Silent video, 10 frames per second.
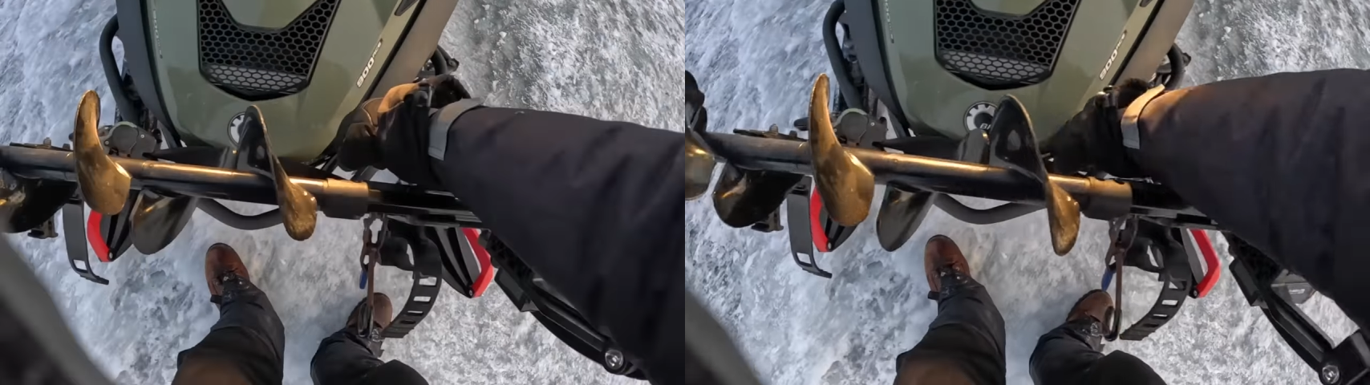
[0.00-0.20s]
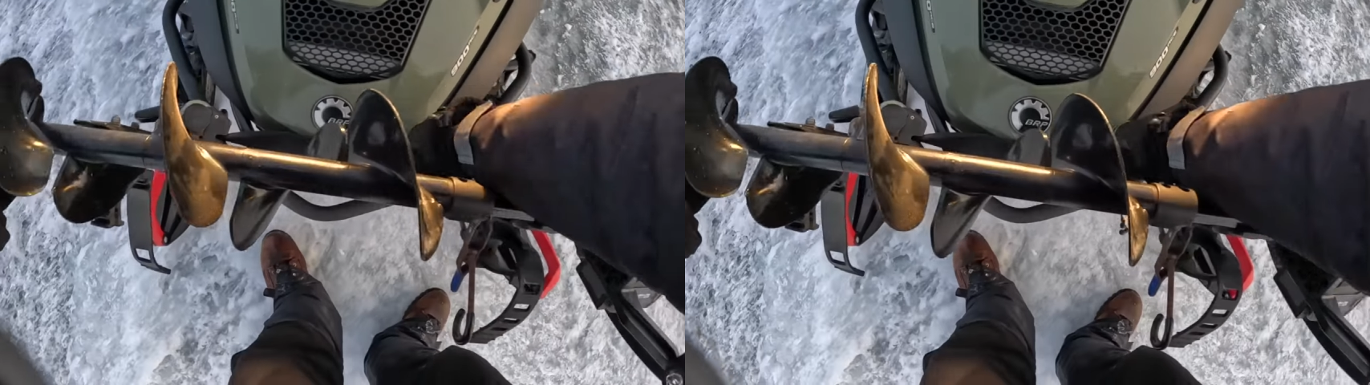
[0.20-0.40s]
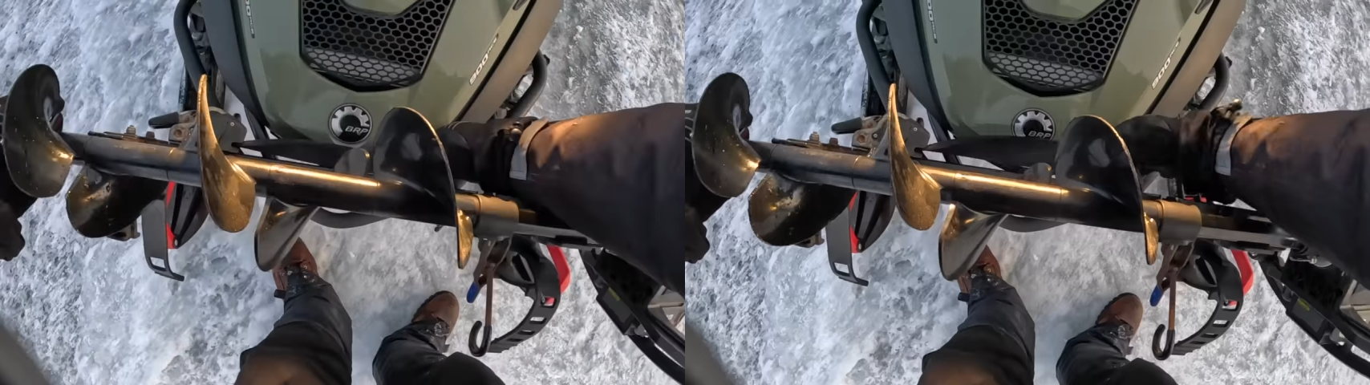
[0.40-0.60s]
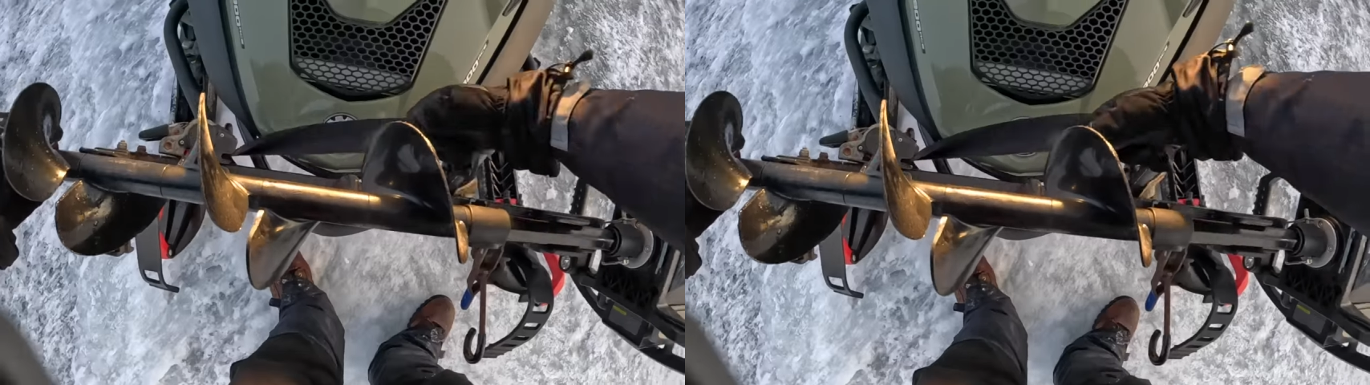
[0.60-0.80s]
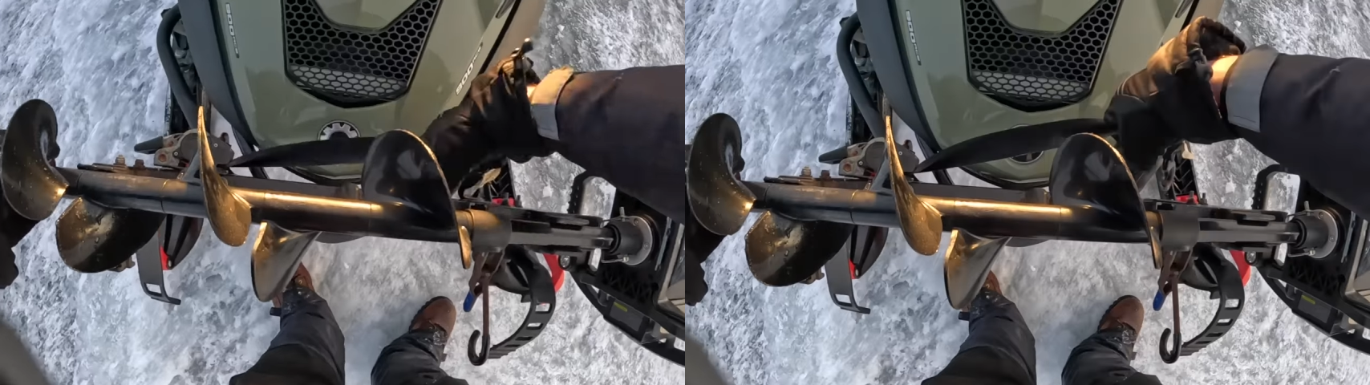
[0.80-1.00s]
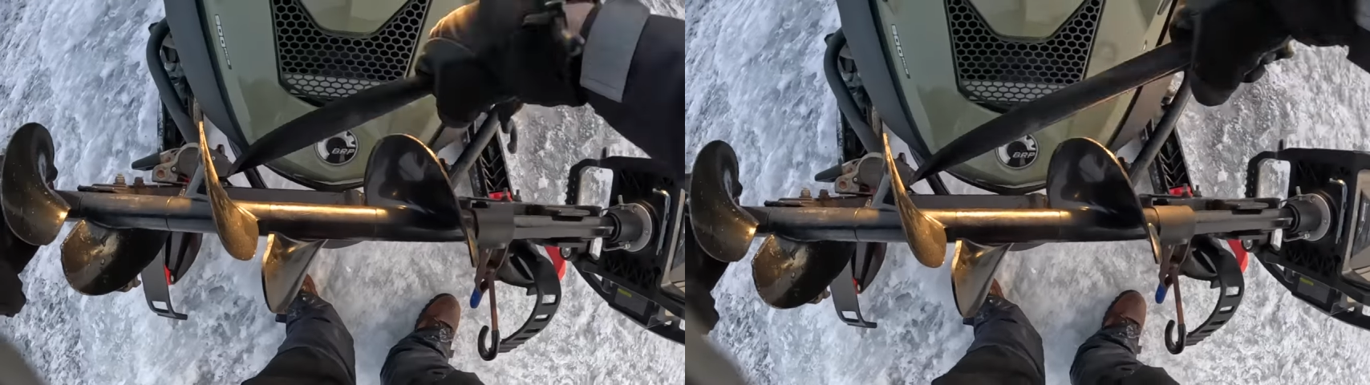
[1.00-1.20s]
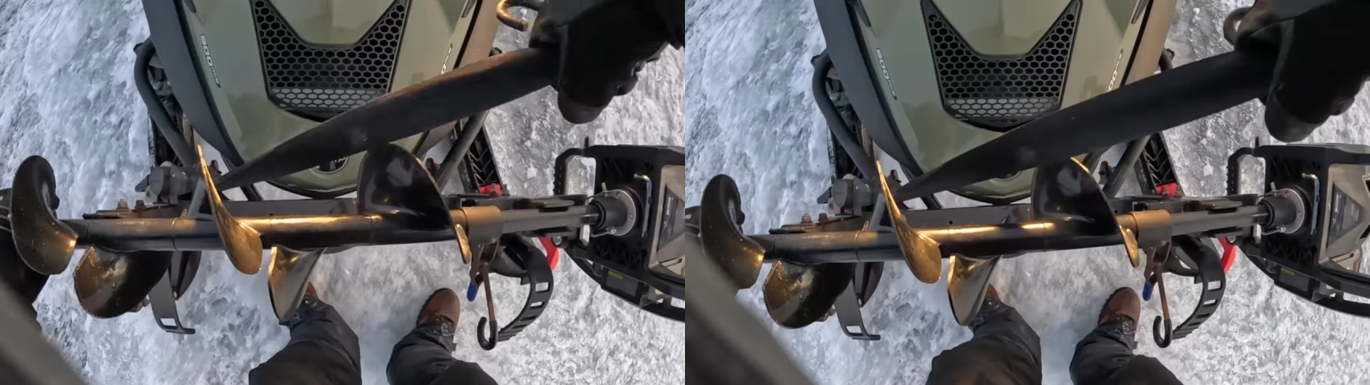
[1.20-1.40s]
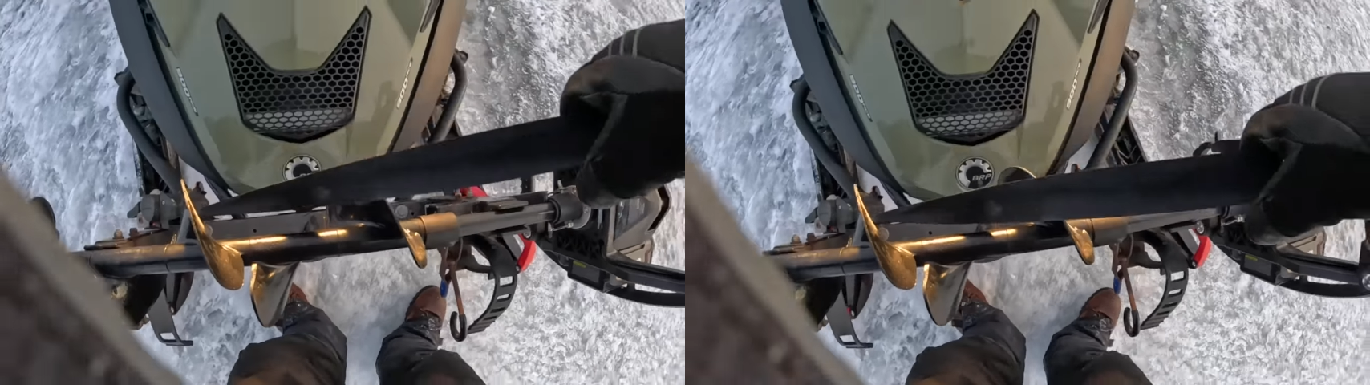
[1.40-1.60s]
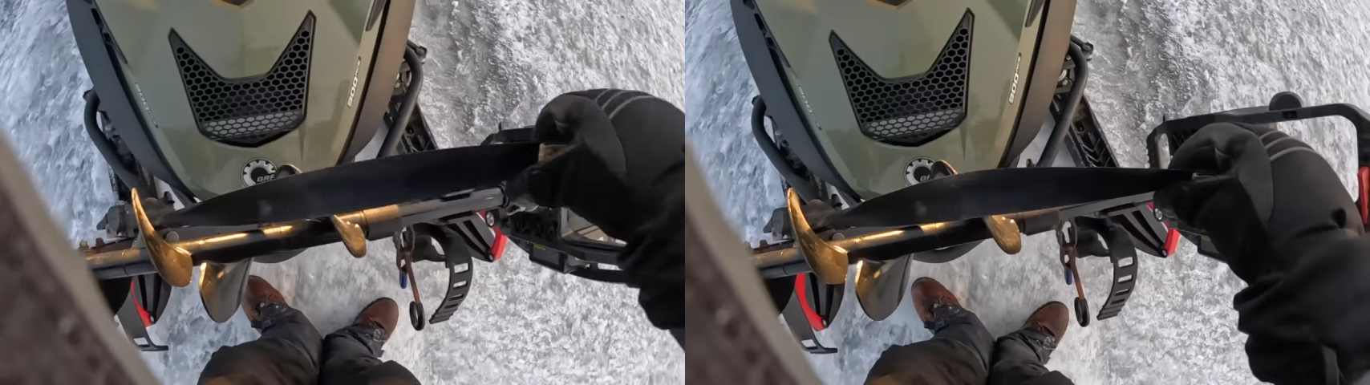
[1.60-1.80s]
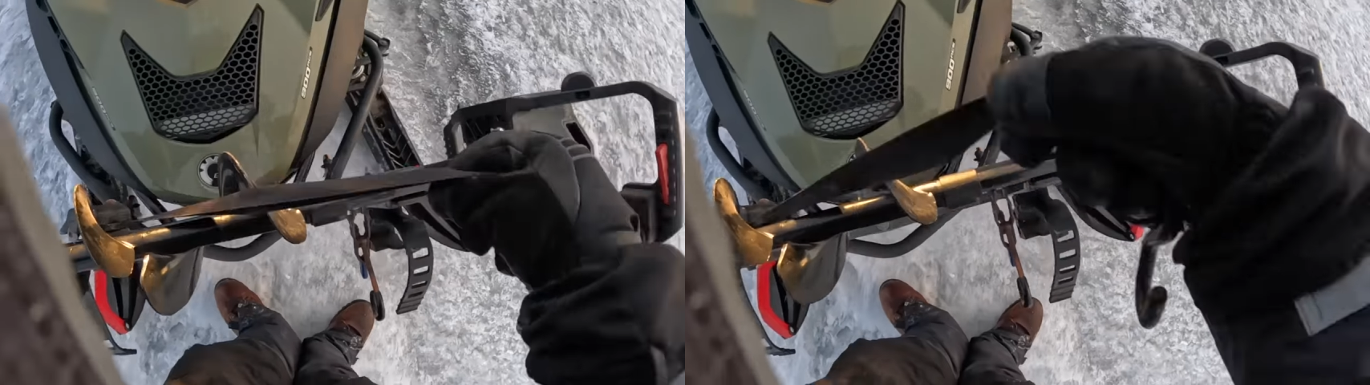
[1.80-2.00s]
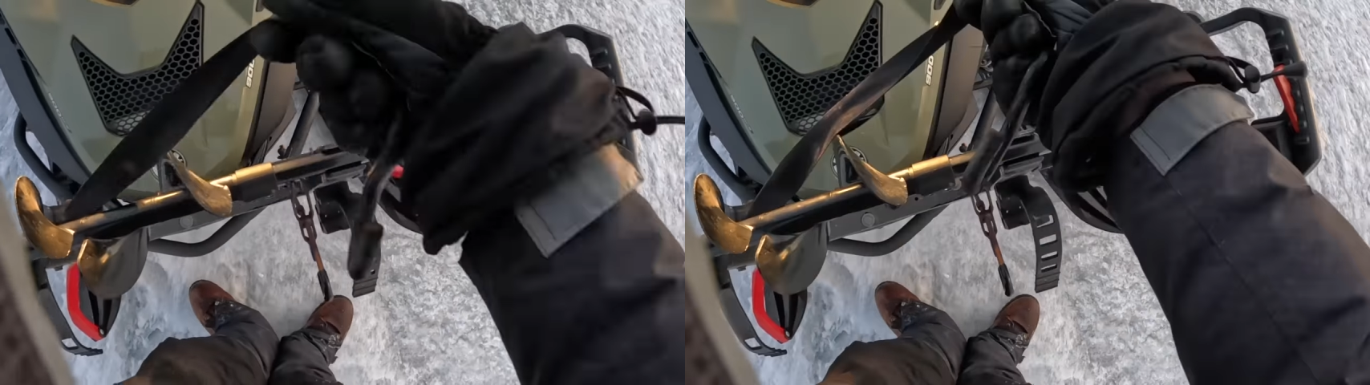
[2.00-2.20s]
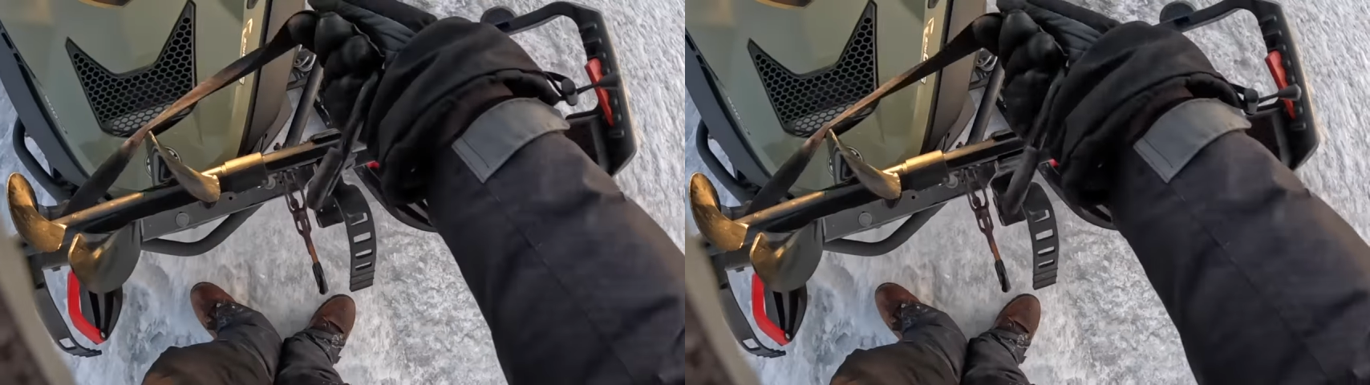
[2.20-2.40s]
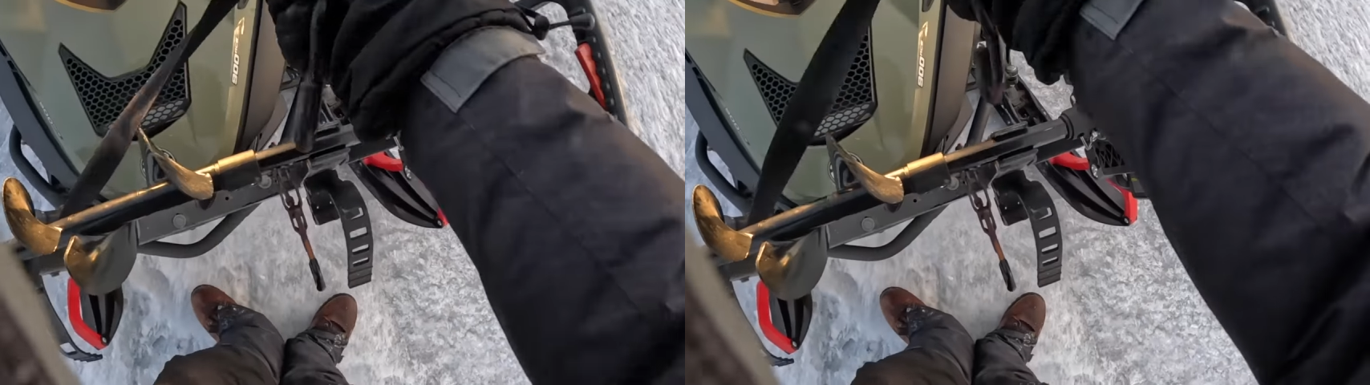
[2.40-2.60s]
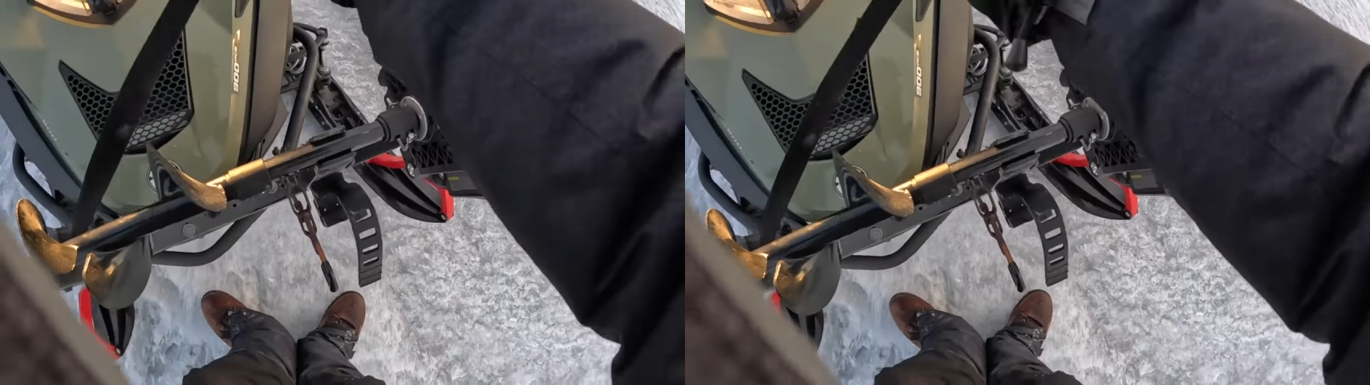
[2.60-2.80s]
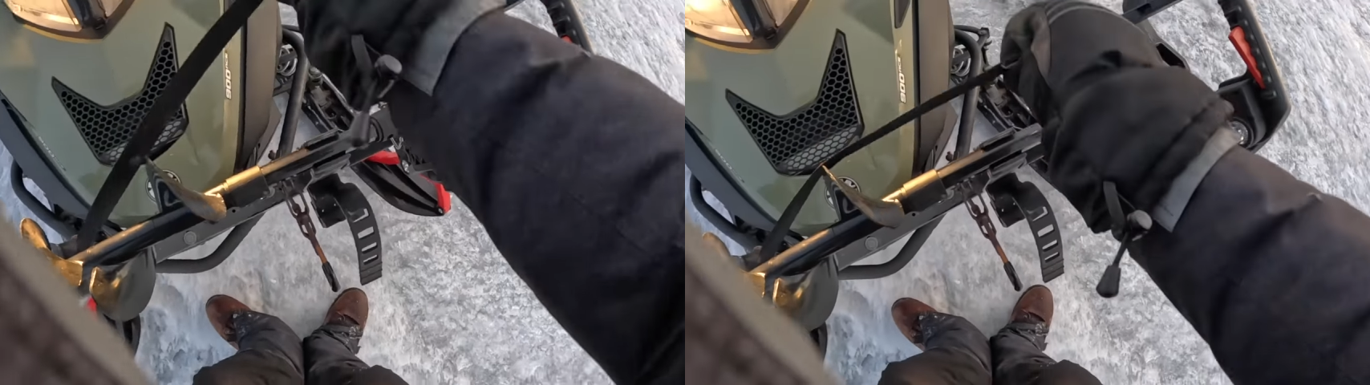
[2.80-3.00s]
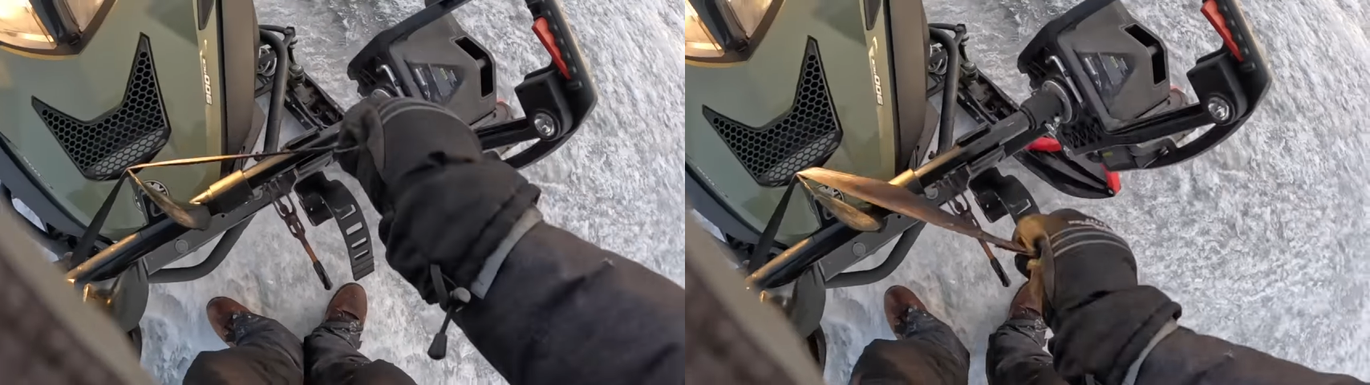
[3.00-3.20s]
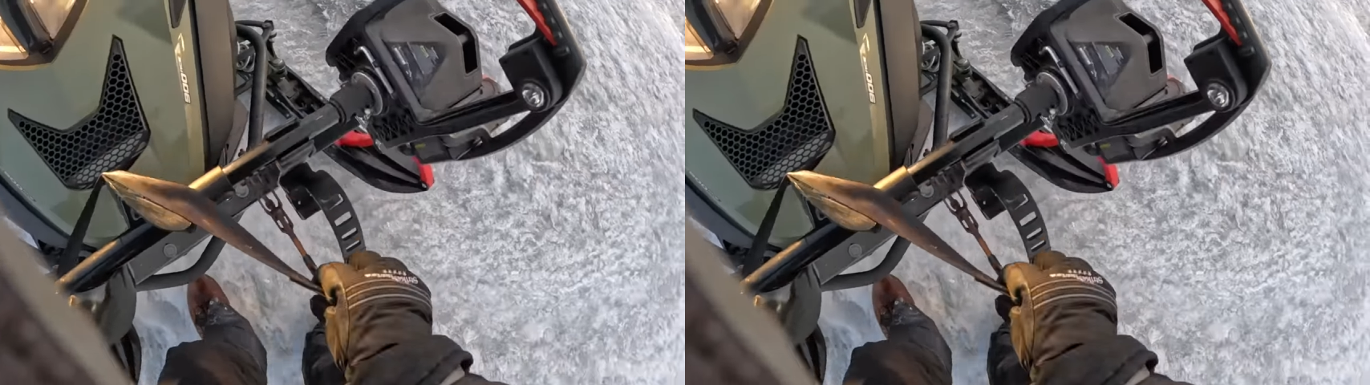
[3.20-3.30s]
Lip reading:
[unreadable: no face in view]